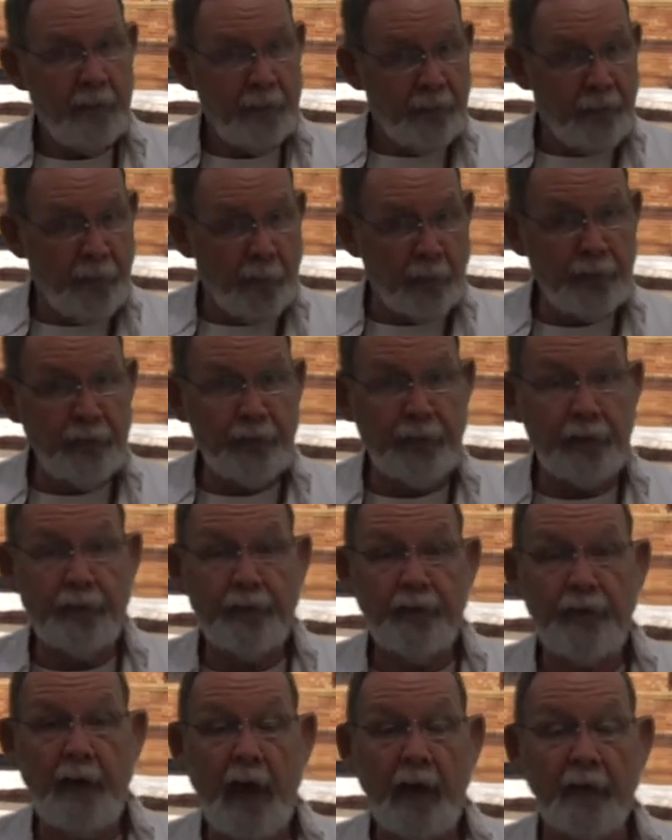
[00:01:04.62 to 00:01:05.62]
for
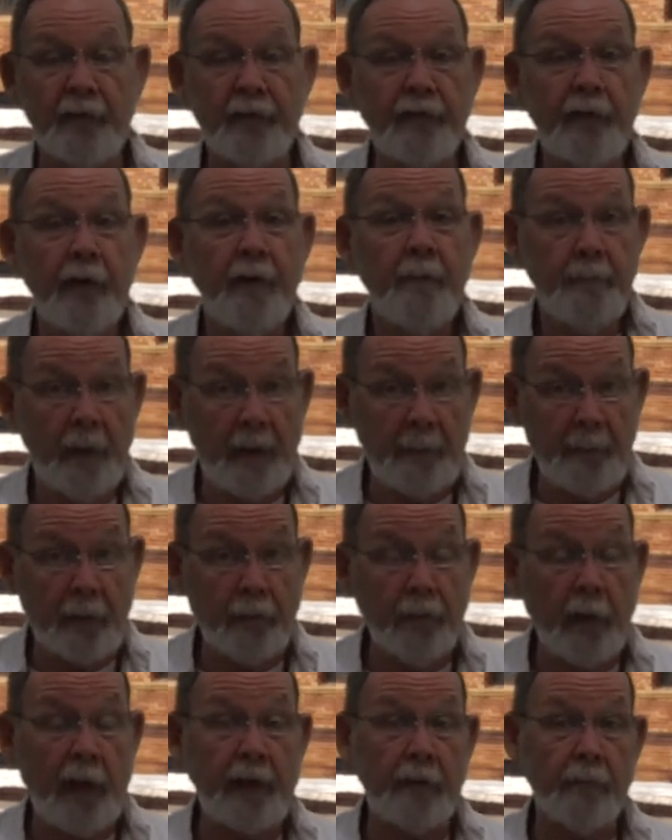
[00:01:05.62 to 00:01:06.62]
success may be
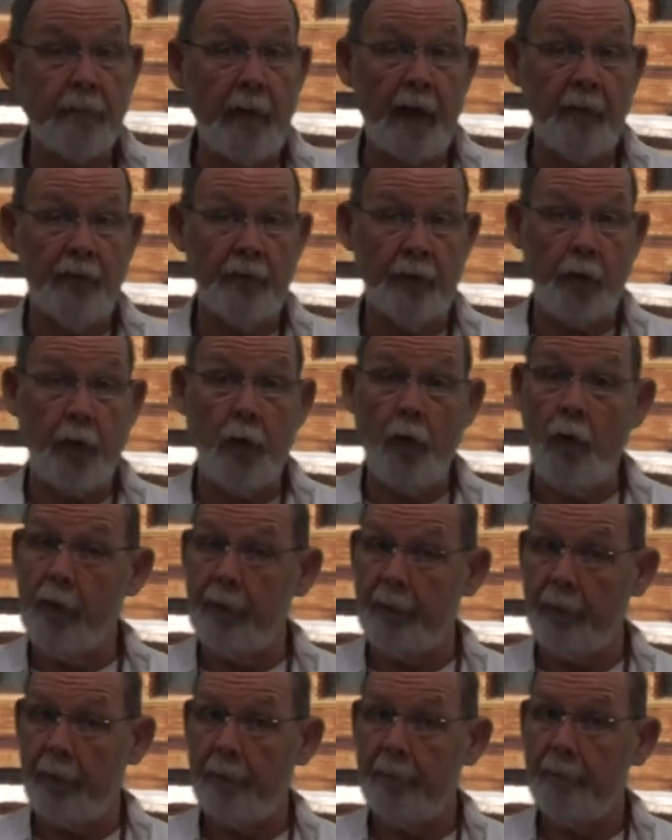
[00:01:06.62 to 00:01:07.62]
right around the
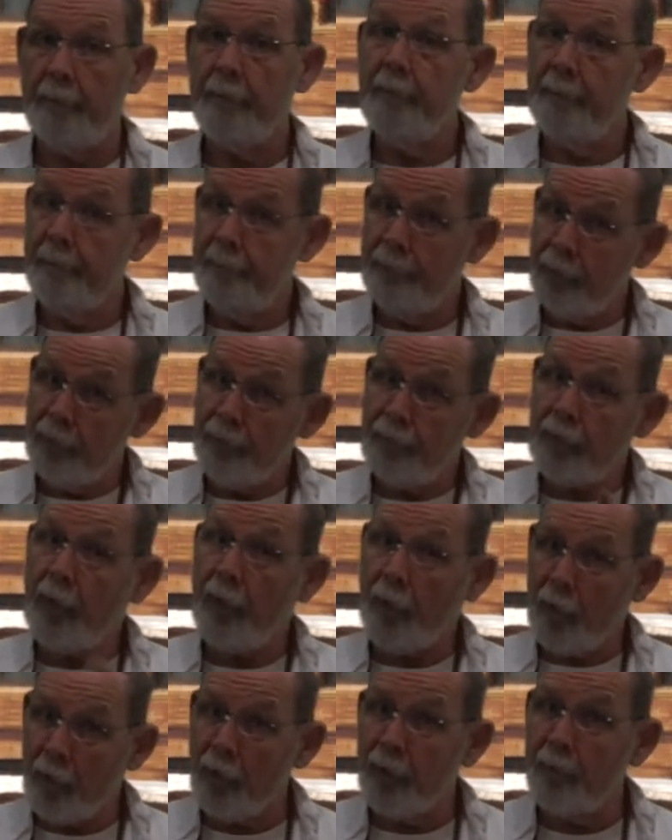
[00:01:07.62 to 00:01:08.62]
corner. Just
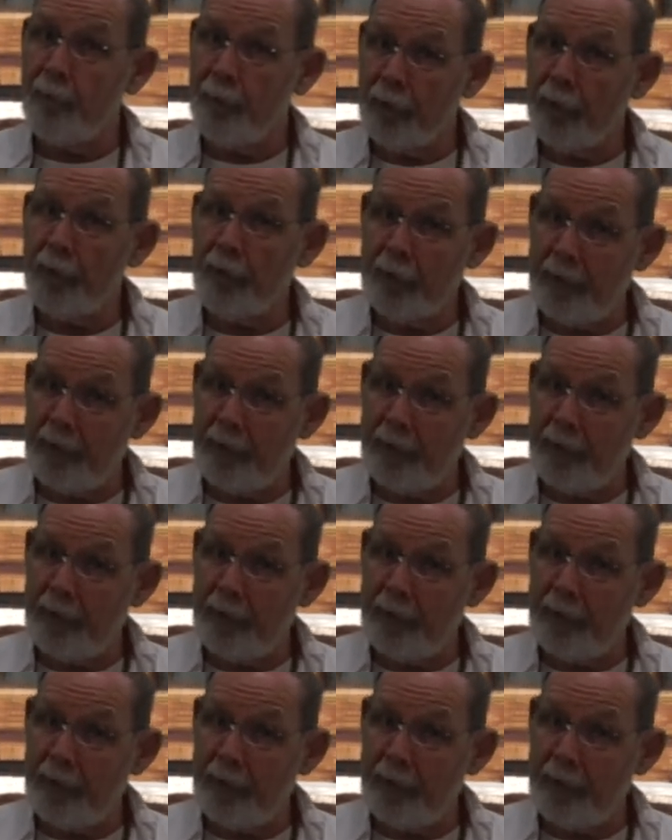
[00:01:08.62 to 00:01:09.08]
curb your